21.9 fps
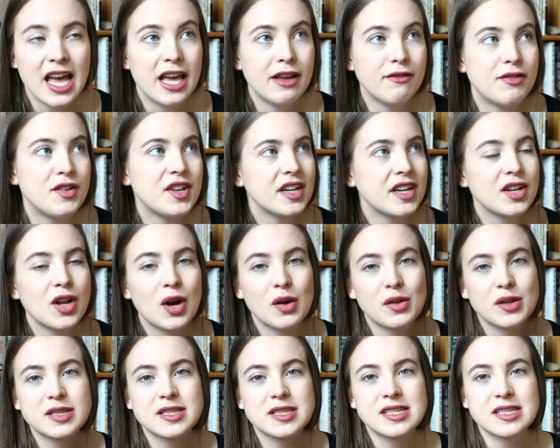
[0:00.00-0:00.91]
If you didn't
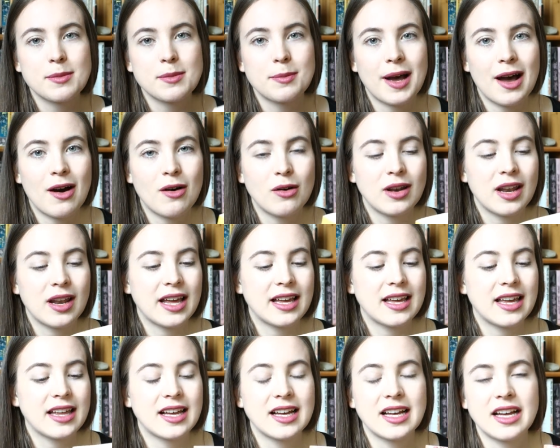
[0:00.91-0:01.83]
know, this is about
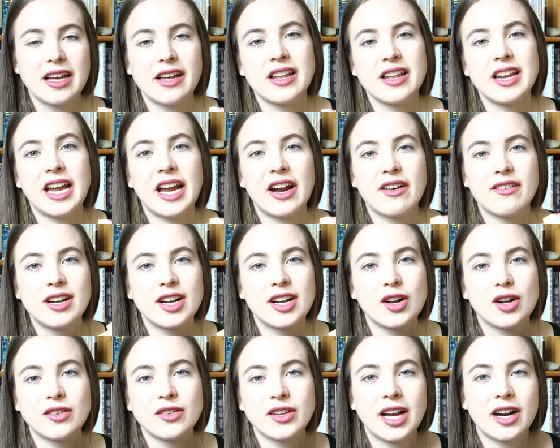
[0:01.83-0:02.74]
like an area
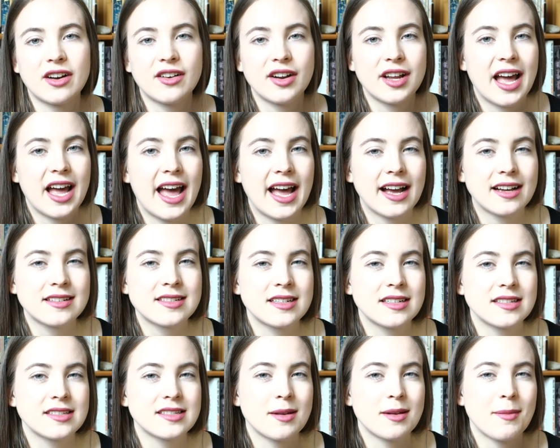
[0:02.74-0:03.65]
called Area X
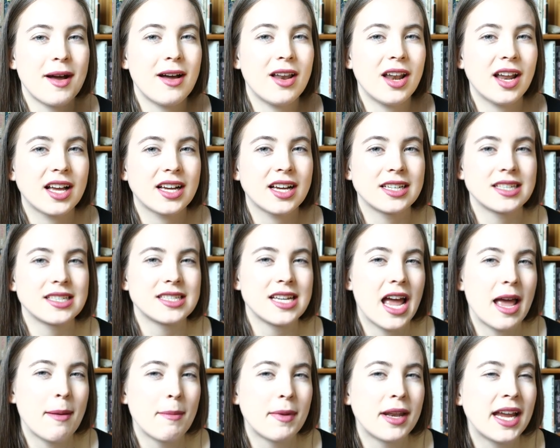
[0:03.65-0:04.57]
that is somehow like
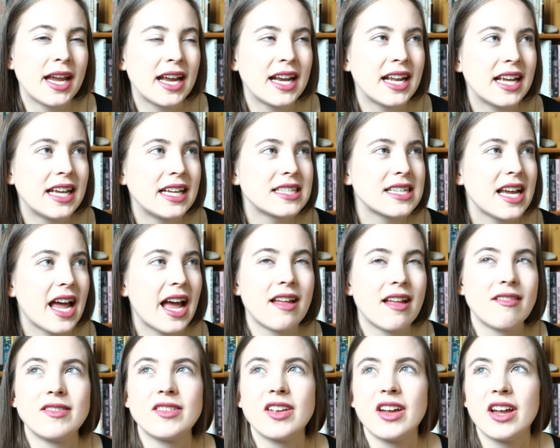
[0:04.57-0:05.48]
contaminated,
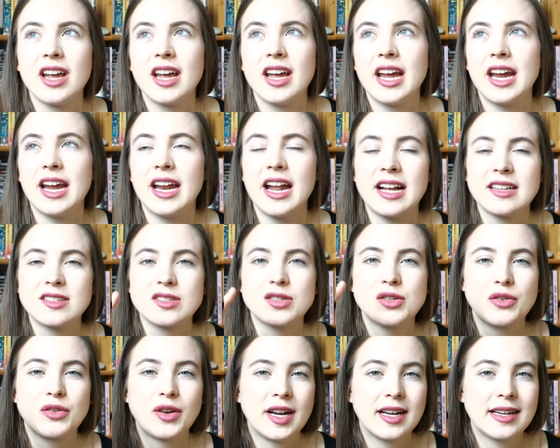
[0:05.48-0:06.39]
and it has
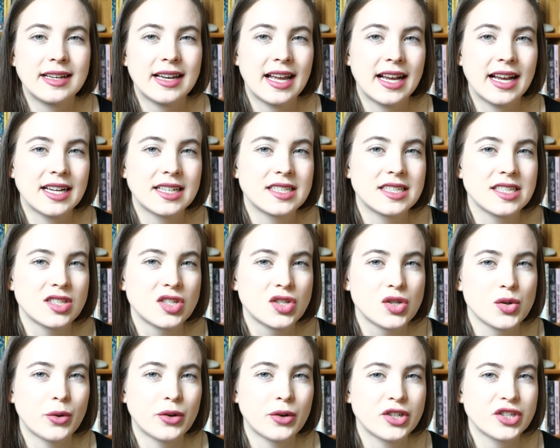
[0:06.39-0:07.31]
created like a
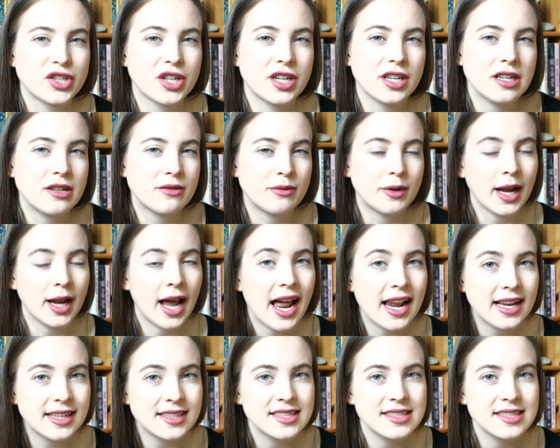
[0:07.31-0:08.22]
distortion in
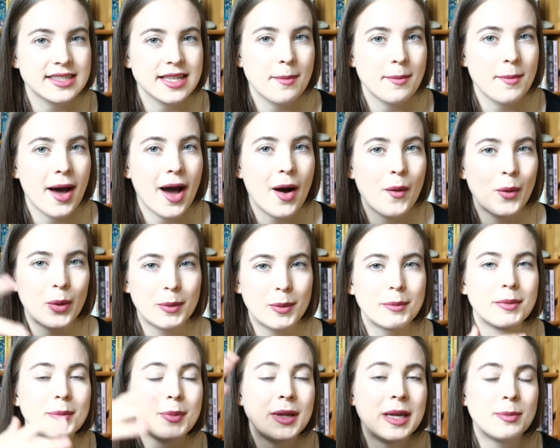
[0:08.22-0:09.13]
reality somehow. And
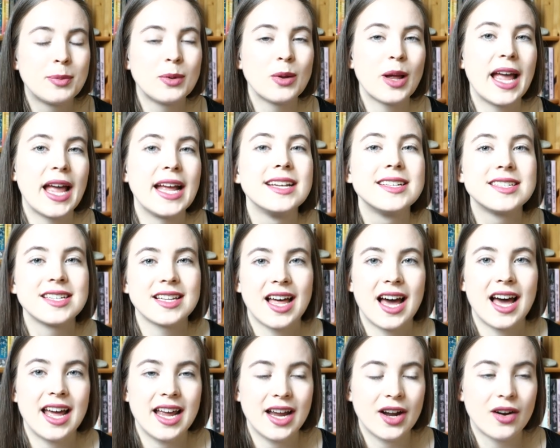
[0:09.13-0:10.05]
when people enter
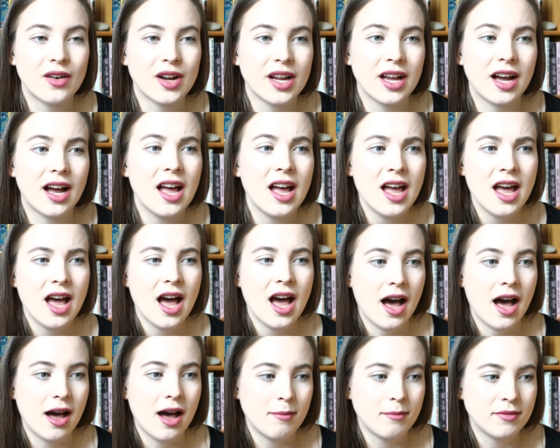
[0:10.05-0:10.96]
that area,
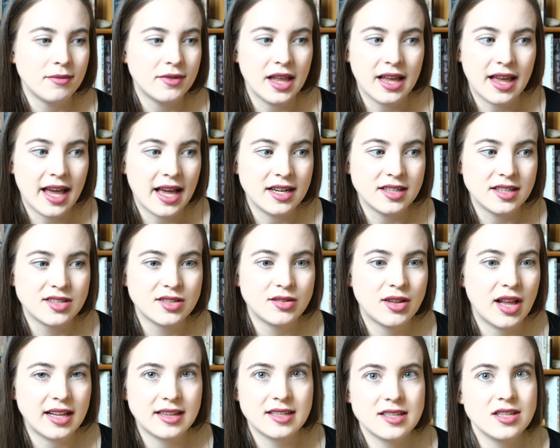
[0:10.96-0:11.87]
they get into
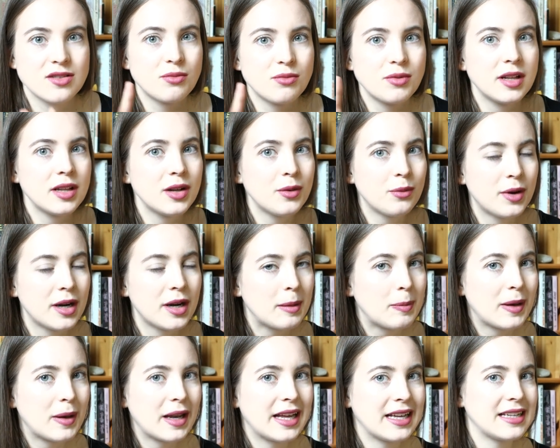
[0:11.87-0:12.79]
like this really
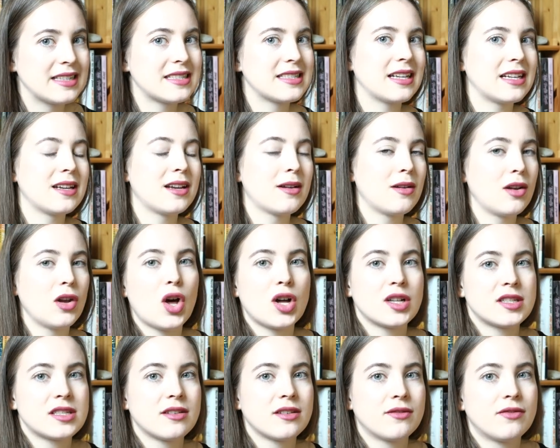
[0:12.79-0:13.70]
weird place, and
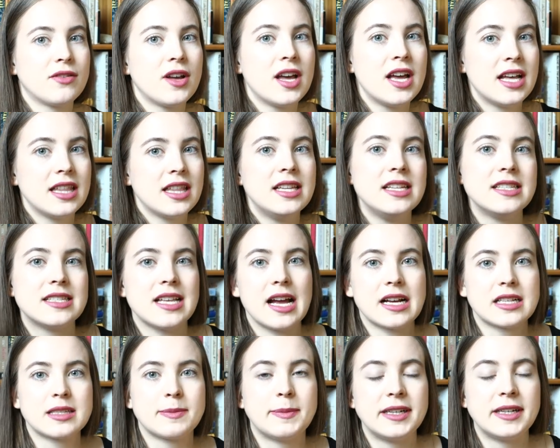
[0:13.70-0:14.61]
lots of these
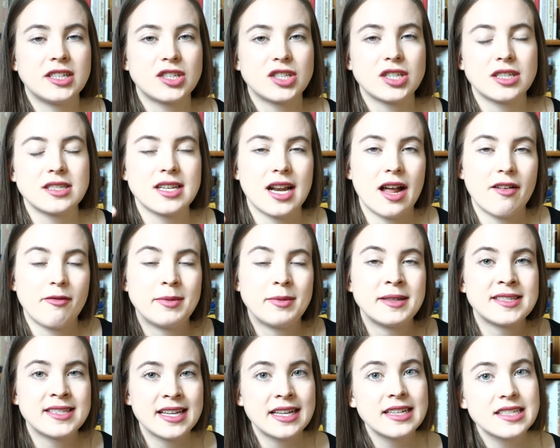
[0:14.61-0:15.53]
expeditions that have
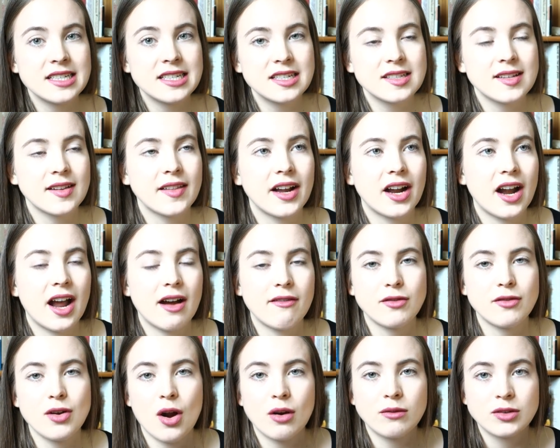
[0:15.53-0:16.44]
been sent into there
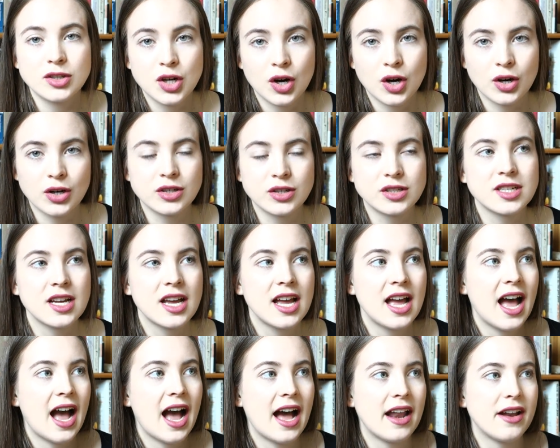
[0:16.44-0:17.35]
have not returned.
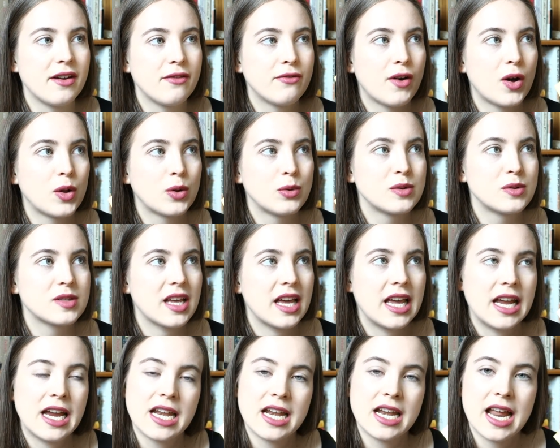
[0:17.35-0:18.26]
And it follows
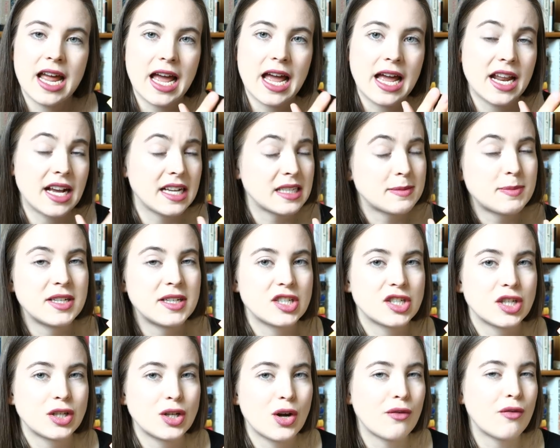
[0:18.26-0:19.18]
an
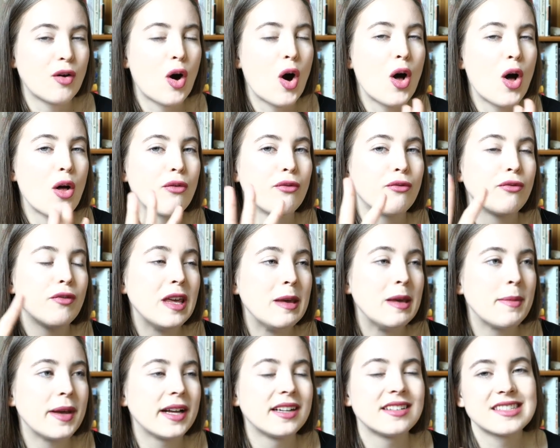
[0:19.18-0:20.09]
expedition of all
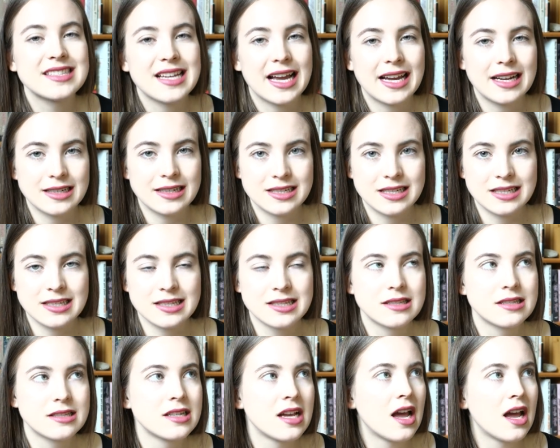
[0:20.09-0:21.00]
female
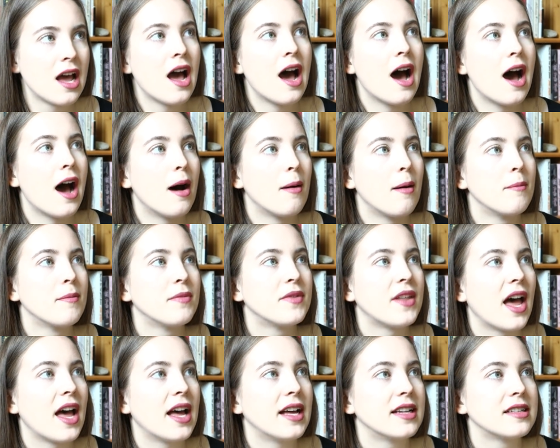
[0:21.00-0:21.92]
scientists,
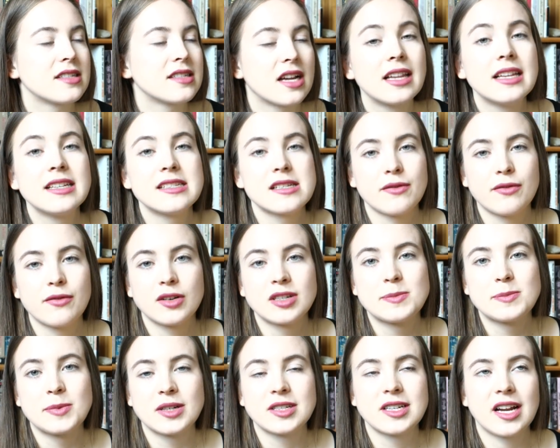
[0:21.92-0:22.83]
that at least the
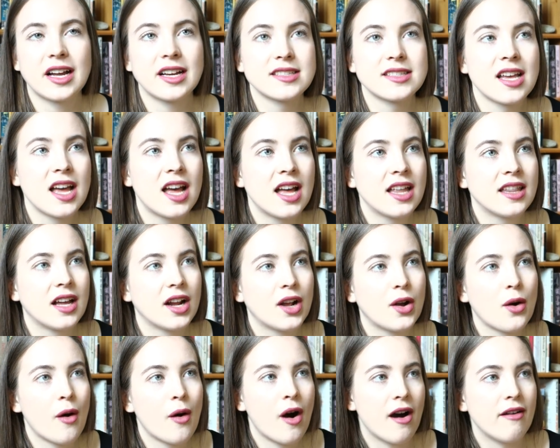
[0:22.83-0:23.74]
first book does,
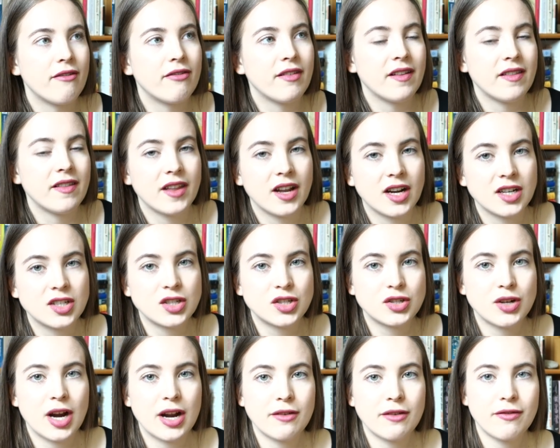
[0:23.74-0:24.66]
that go off in there to
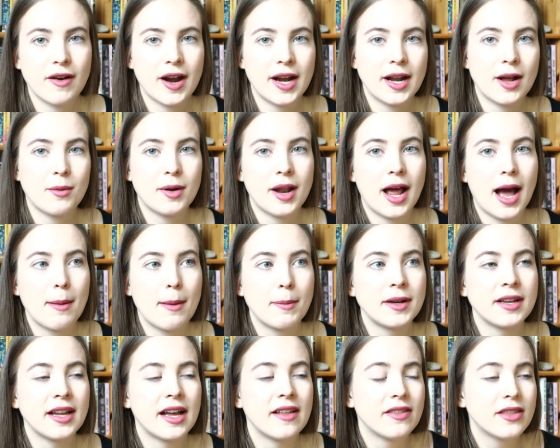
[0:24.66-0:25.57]
try to find out what
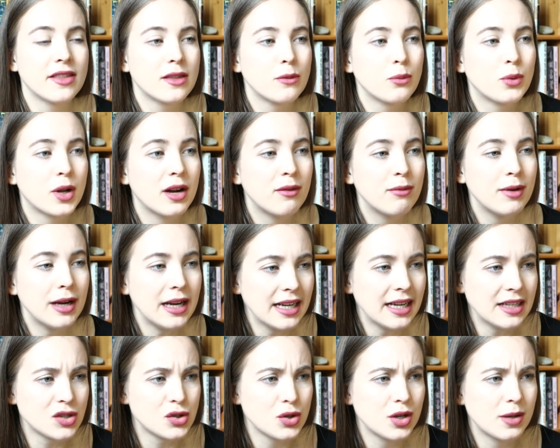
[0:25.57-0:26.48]
happened. And what I
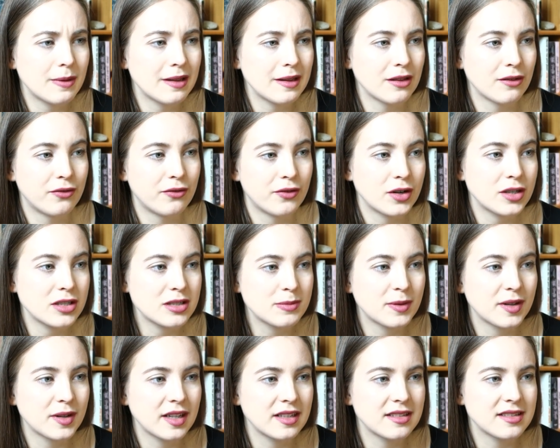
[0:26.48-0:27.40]
really enjoyed about the first
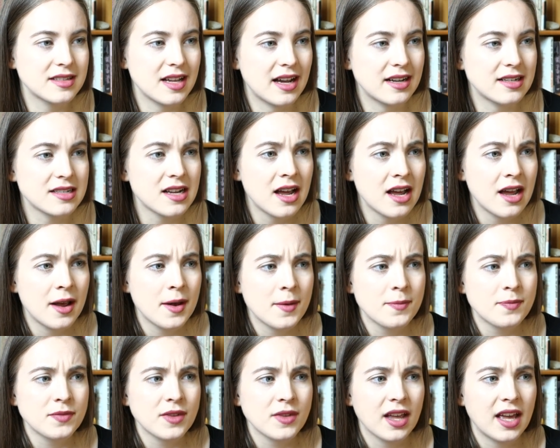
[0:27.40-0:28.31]
book is that
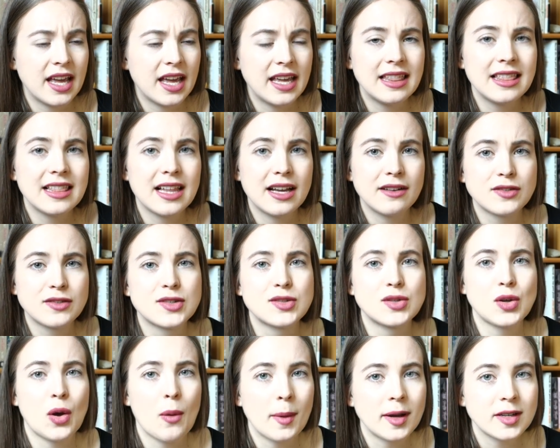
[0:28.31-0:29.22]
it left
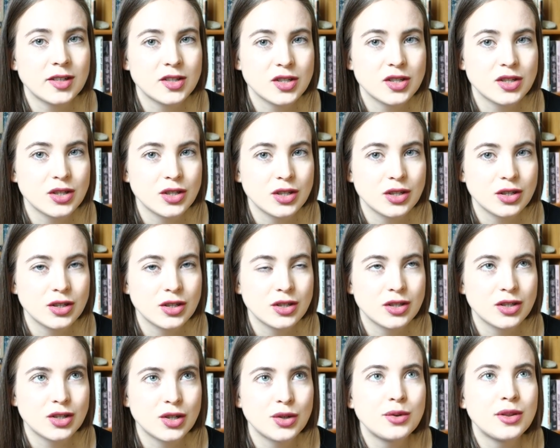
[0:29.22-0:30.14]
so much
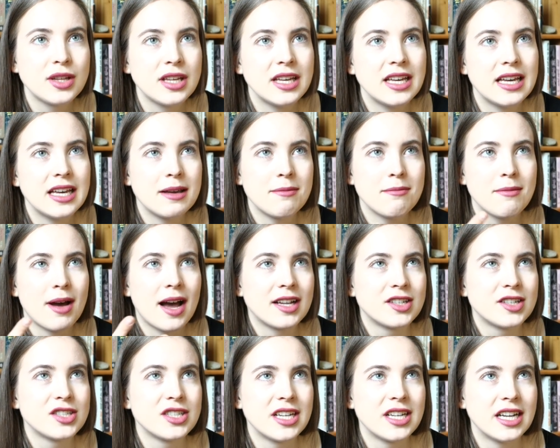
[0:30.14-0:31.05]
to the
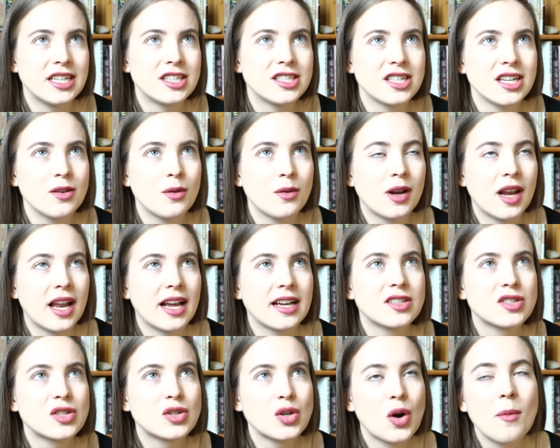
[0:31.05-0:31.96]
imagination, or
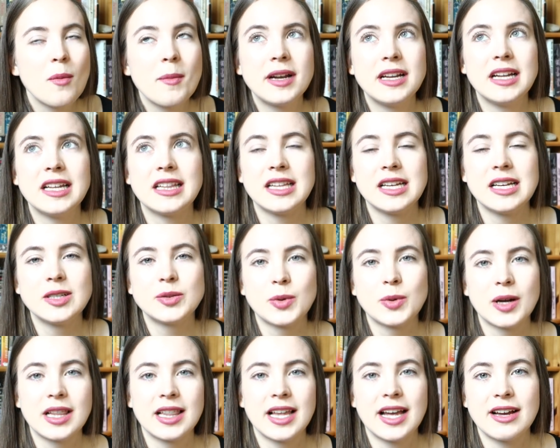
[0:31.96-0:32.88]
like so many things
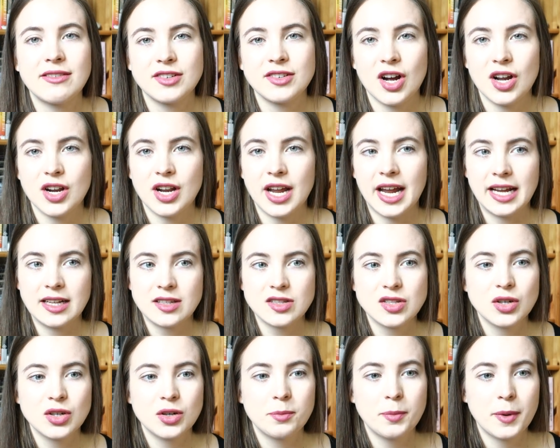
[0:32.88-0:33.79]
were left
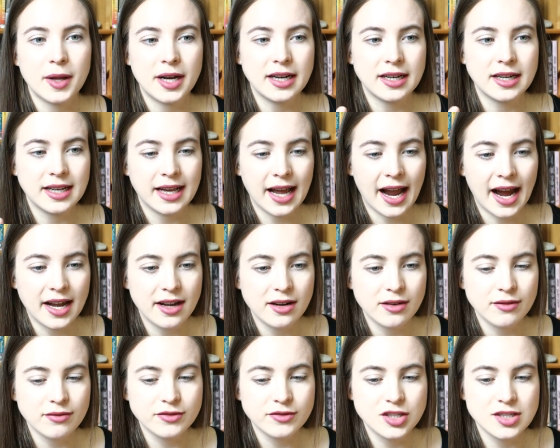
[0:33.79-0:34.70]
unanswered, but it
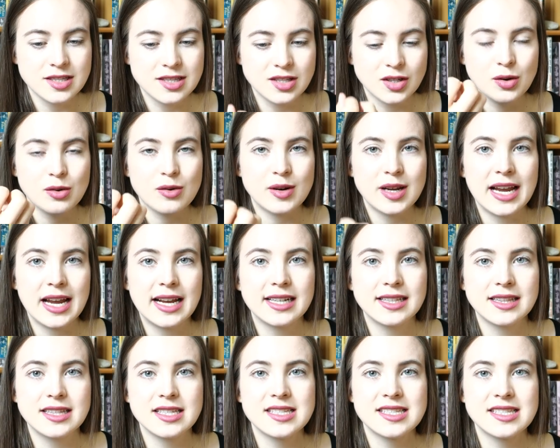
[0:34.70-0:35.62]
kind of just
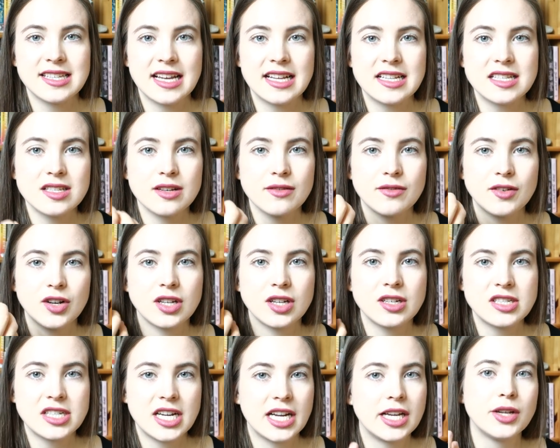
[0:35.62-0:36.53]
created the sense of
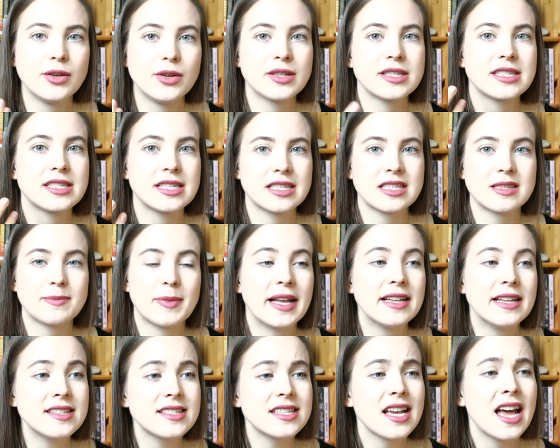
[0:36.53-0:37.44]
continuous
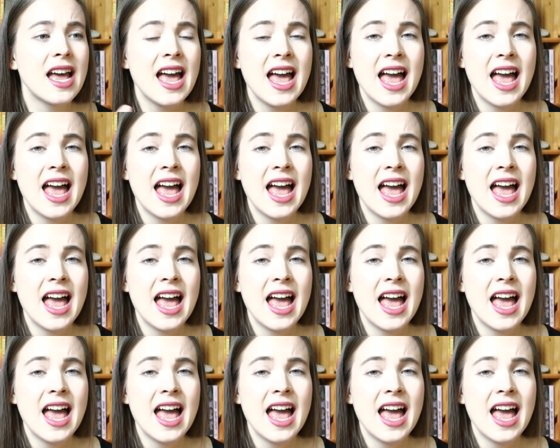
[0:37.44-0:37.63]
suspense.